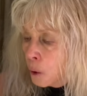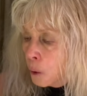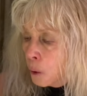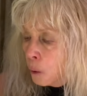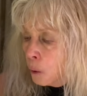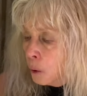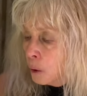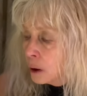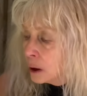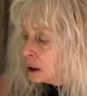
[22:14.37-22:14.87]

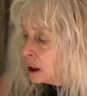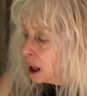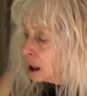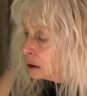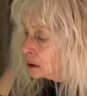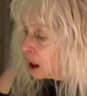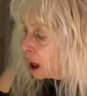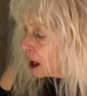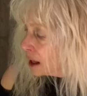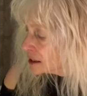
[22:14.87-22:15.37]
Or a
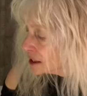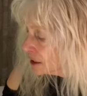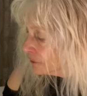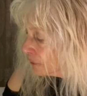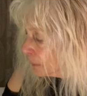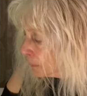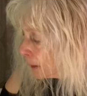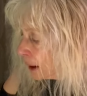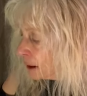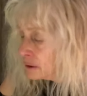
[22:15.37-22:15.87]
loss of
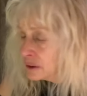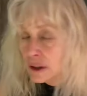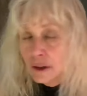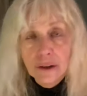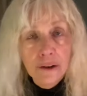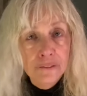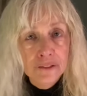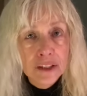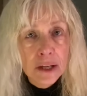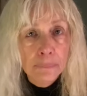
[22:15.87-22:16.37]
a partner
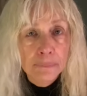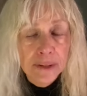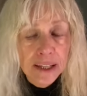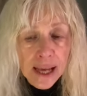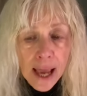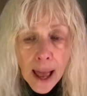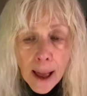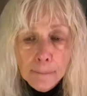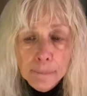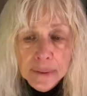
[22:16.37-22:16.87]
if something
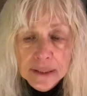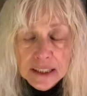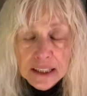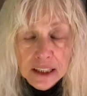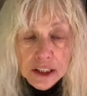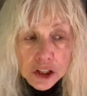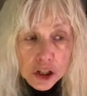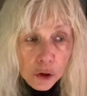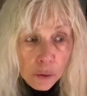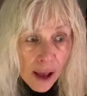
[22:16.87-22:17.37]
happens
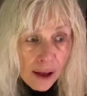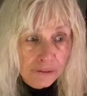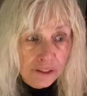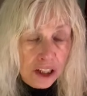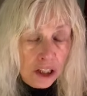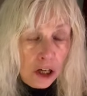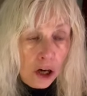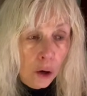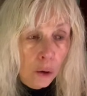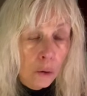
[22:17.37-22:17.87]
and you have
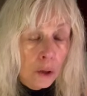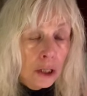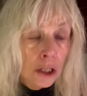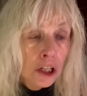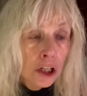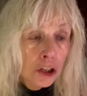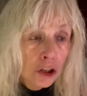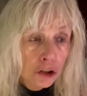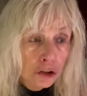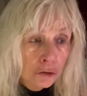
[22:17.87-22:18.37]
to go,
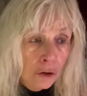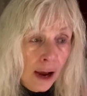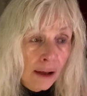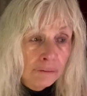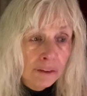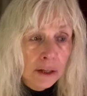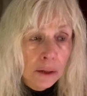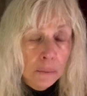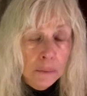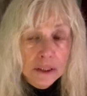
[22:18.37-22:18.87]
you're
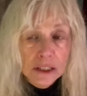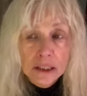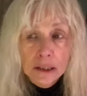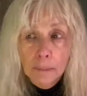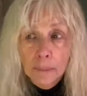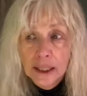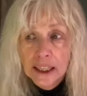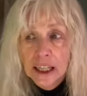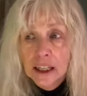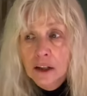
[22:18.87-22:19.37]
traveling with
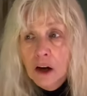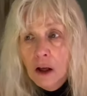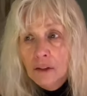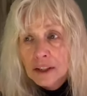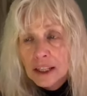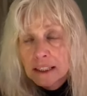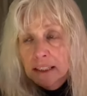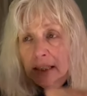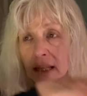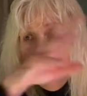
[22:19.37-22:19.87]
somebody and all of
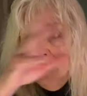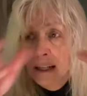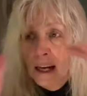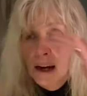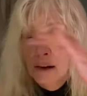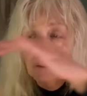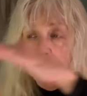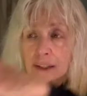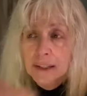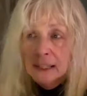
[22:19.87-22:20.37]
a sudden
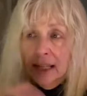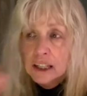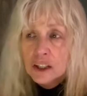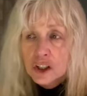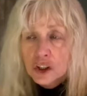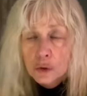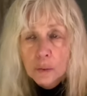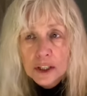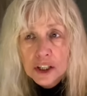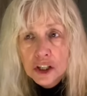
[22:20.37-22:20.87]
everything
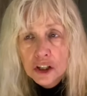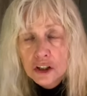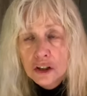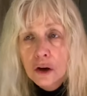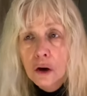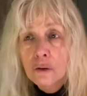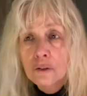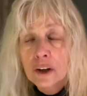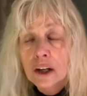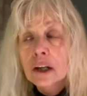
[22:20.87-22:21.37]
switches
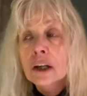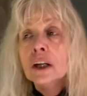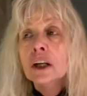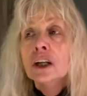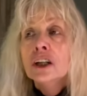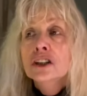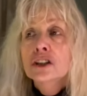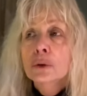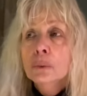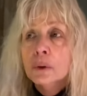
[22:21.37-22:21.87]
over
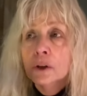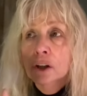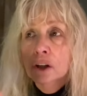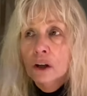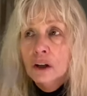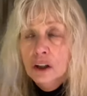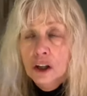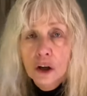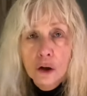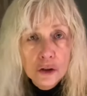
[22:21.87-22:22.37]
to where you're
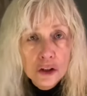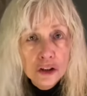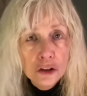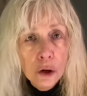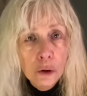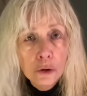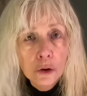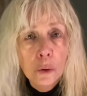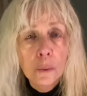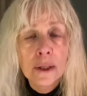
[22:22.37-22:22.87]
going to go
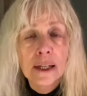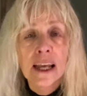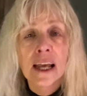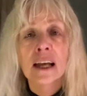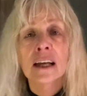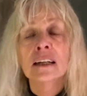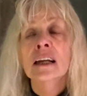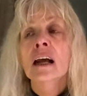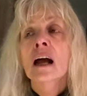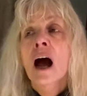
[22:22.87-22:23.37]
solo
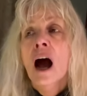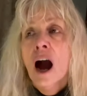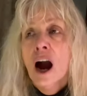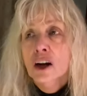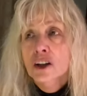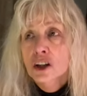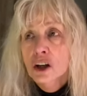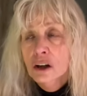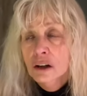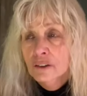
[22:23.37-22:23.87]
again. Are
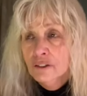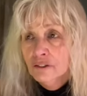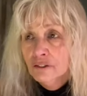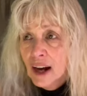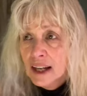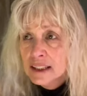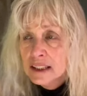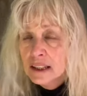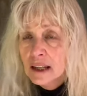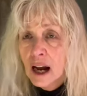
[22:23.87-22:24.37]
you going to
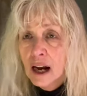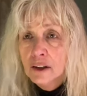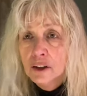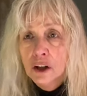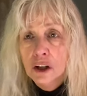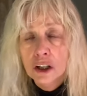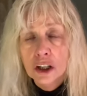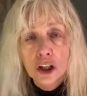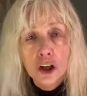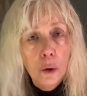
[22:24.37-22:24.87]
find, some, are you
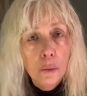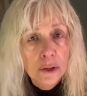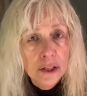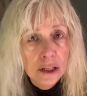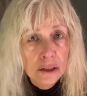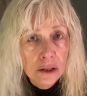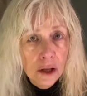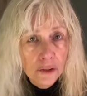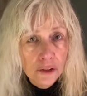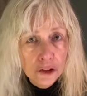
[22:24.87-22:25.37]
going to go with
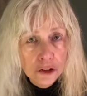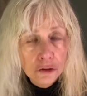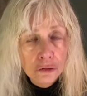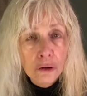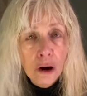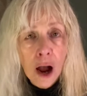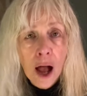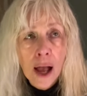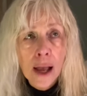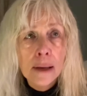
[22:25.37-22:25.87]
another
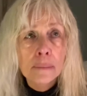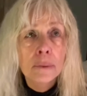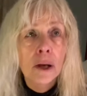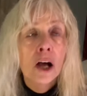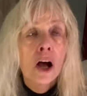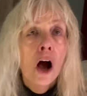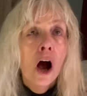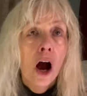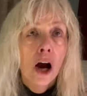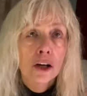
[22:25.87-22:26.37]
tribe?
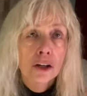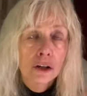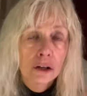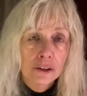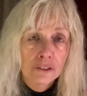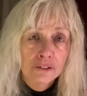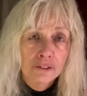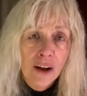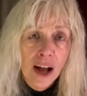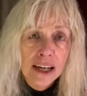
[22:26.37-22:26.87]
Are you going
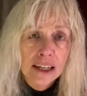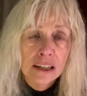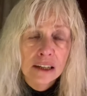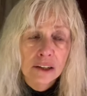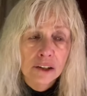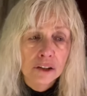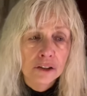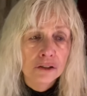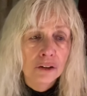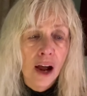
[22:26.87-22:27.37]
to find
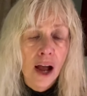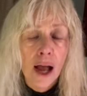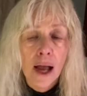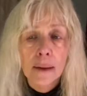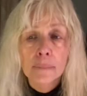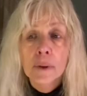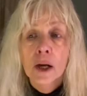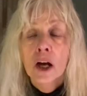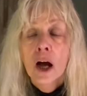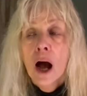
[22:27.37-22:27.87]
another
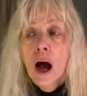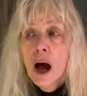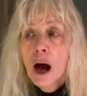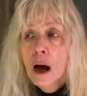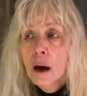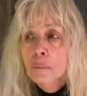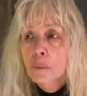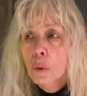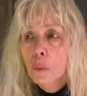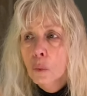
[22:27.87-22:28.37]
tribe?
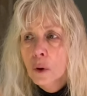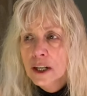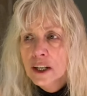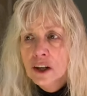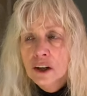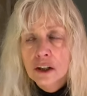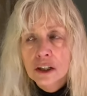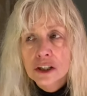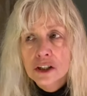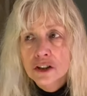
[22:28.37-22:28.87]
Um, what are you
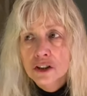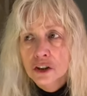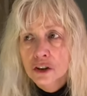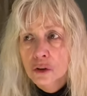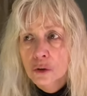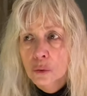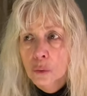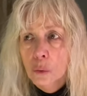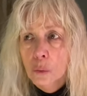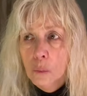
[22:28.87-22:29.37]
going to
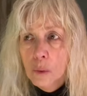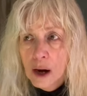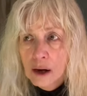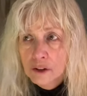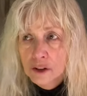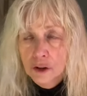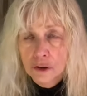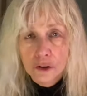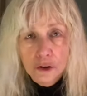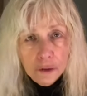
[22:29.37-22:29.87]
do while
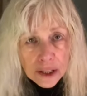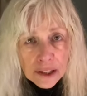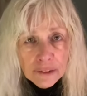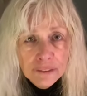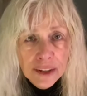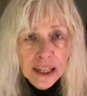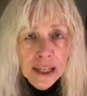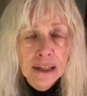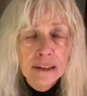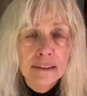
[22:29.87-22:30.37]
you're
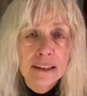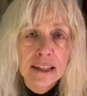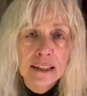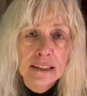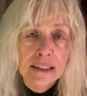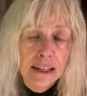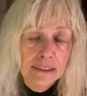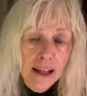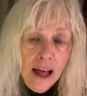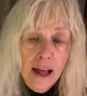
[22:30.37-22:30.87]
grieving? Things
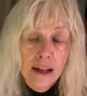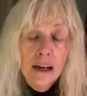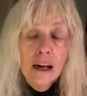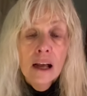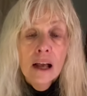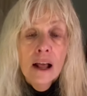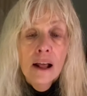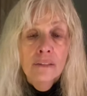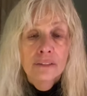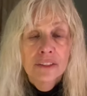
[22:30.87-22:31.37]
like that.
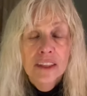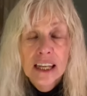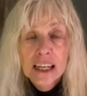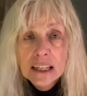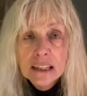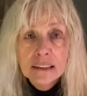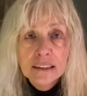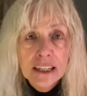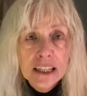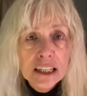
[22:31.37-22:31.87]

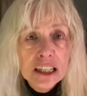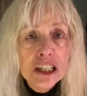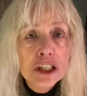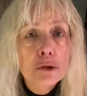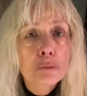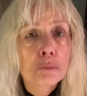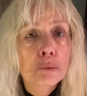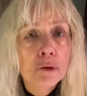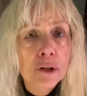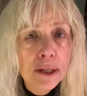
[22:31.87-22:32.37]
The, this is
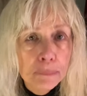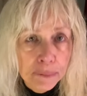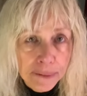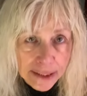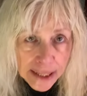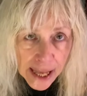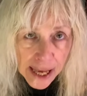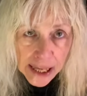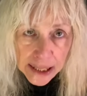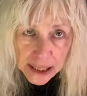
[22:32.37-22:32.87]

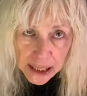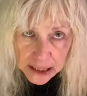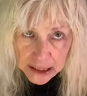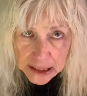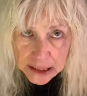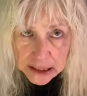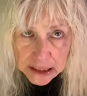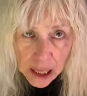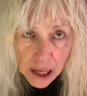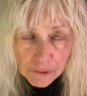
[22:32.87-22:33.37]
pre-planning
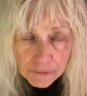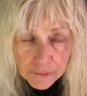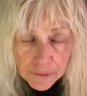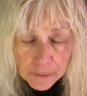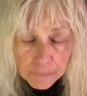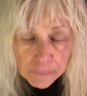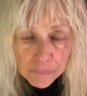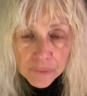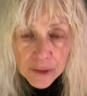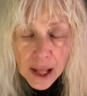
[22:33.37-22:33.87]
stuff.
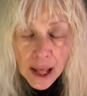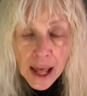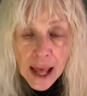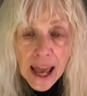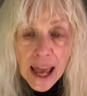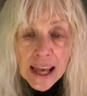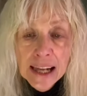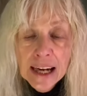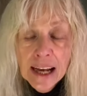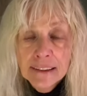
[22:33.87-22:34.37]

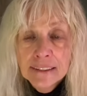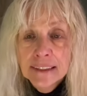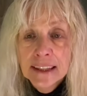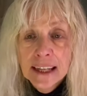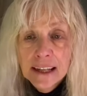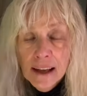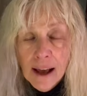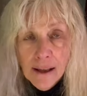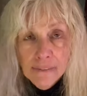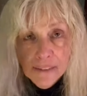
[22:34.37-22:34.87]
And I
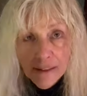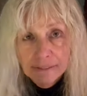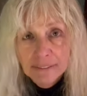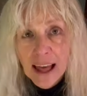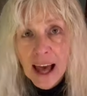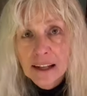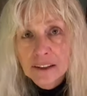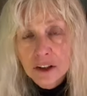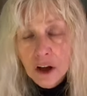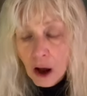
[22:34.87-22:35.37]
think that
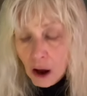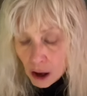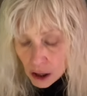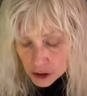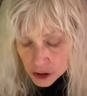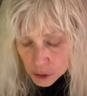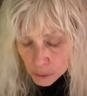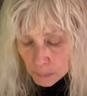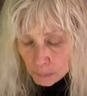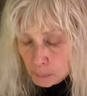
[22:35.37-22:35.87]
that's
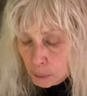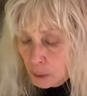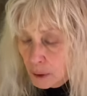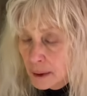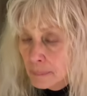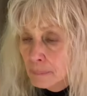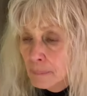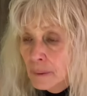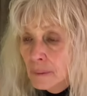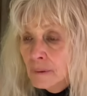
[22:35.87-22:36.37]
also
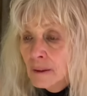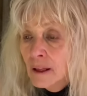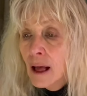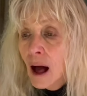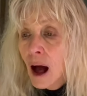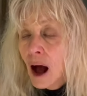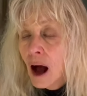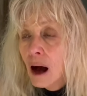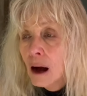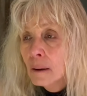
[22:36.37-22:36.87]
important
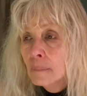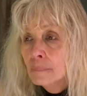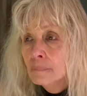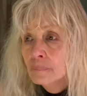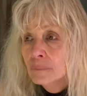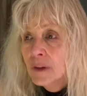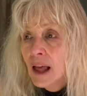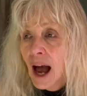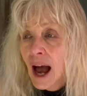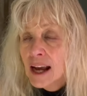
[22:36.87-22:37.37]

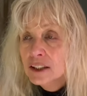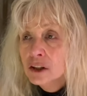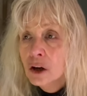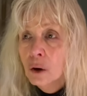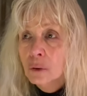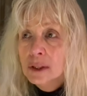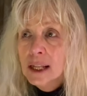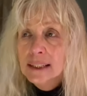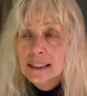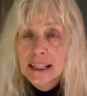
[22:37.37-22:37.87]
um, I
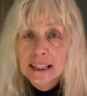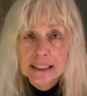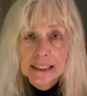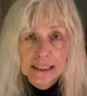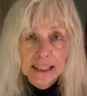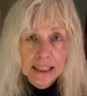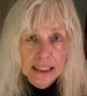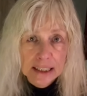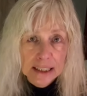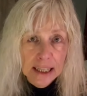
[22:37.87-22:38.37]
know that these
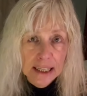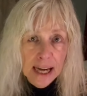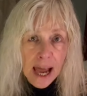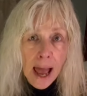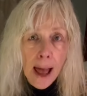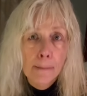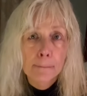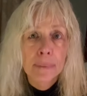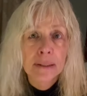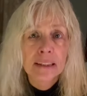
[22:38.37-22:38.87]
things can
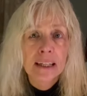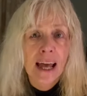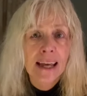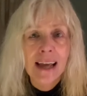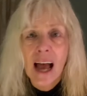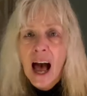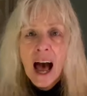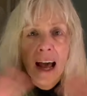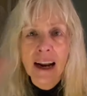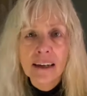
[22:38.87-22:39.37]
happen
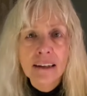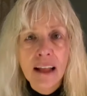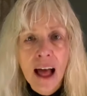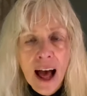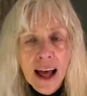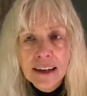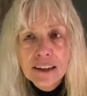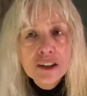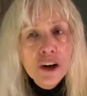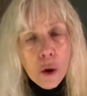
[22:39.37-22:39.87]
like out of,
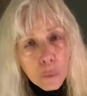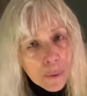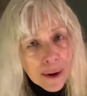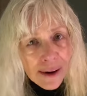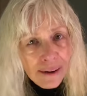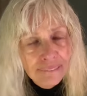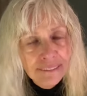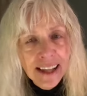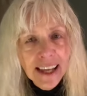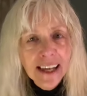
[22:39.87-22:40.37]
out of
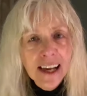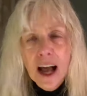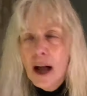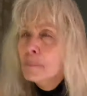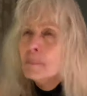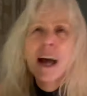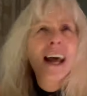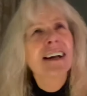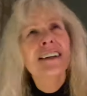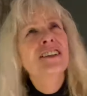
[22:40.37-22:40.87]
nowhere. They
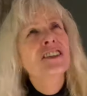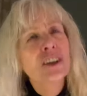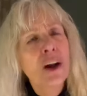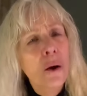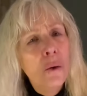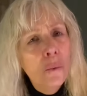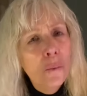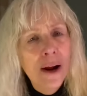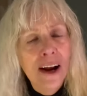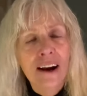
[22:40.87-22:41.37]
come out of
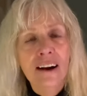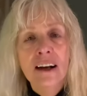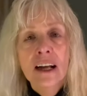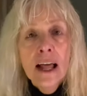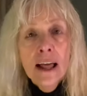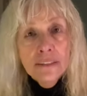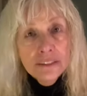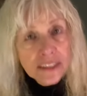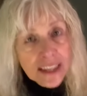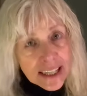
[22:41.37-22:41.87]
nowhere.
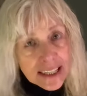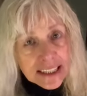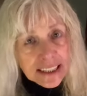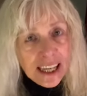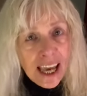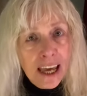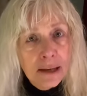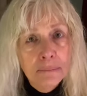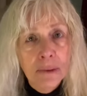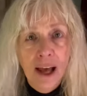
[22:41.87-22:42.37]
This
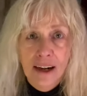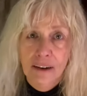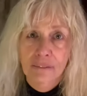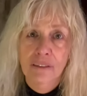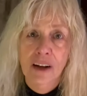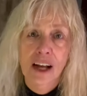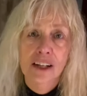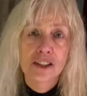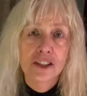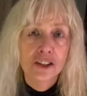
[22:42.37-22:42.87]
came out
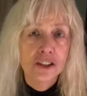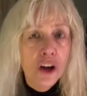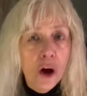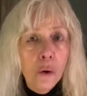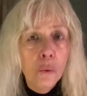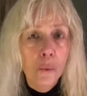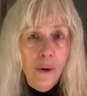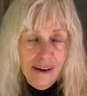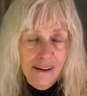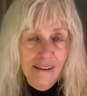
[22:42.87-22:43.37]
of
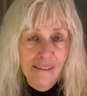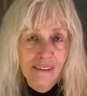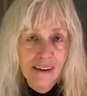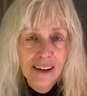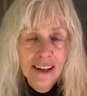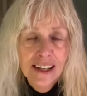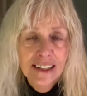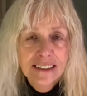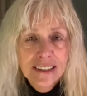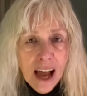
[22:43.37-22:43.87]
nowhere,
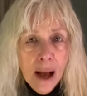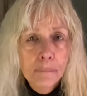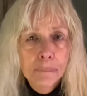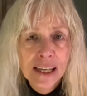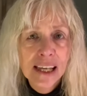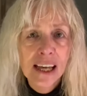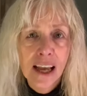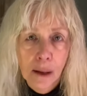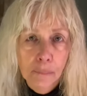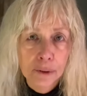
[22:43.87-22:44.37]
not
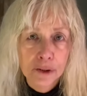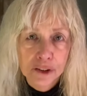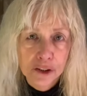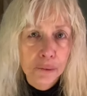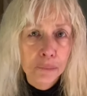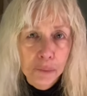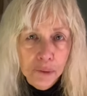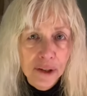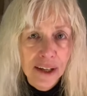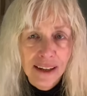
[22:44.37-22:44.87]
being able to
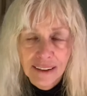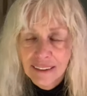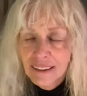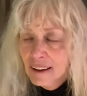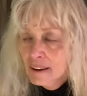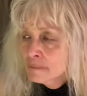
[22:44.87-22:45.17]
breathe.